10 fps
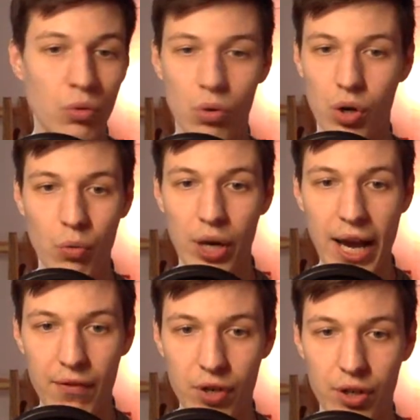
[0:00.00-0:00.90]
or
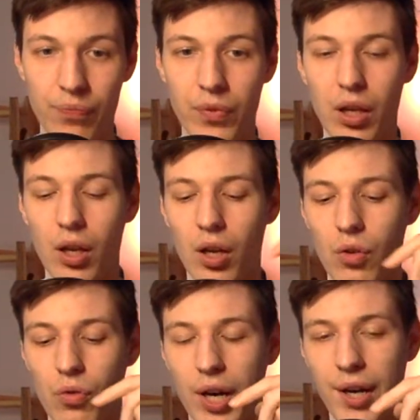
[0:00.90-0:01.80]
whatever,
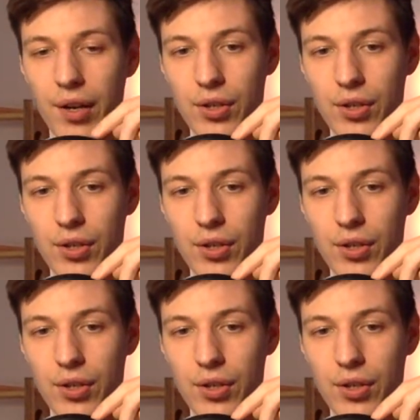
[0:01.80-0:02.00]
right?